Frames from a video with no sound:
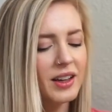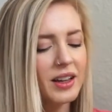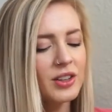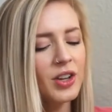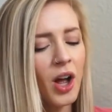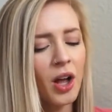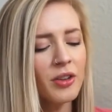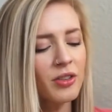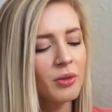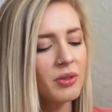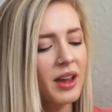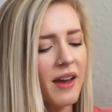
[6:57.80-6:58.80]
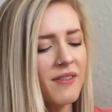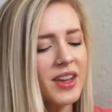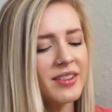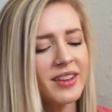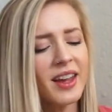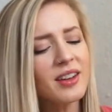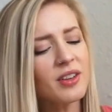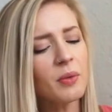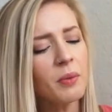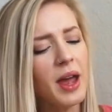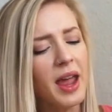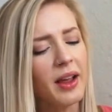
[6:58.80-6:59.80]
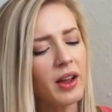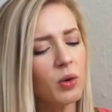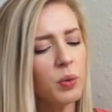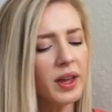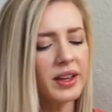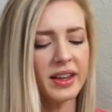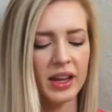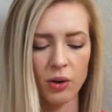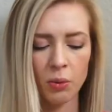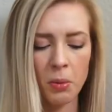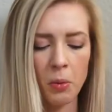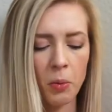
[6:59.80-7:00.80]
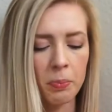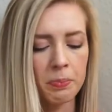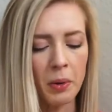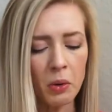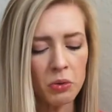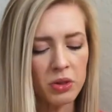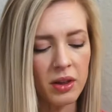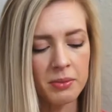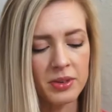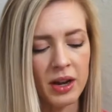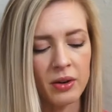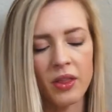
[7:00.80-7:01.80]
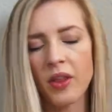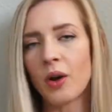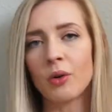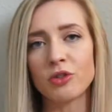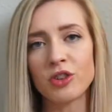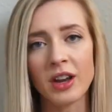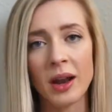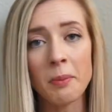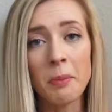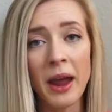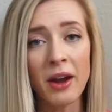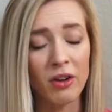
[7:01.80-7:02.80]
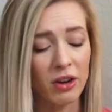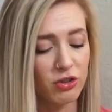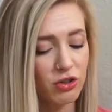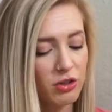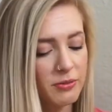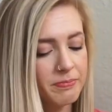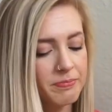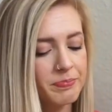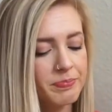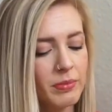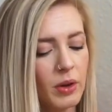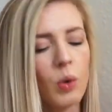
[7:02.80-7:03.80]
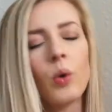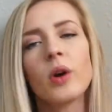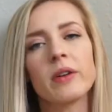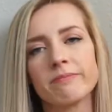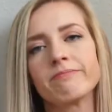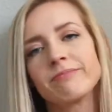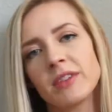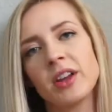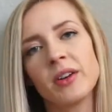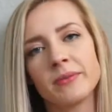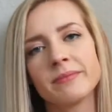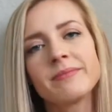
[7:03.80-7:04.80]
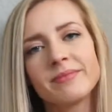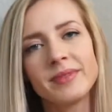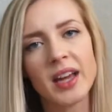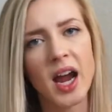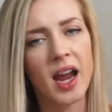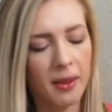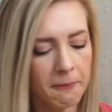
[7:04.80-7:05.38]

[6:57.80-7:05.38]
"Toss those heavy skates away quickly, or we will both down in the ocean and perish. Or, die."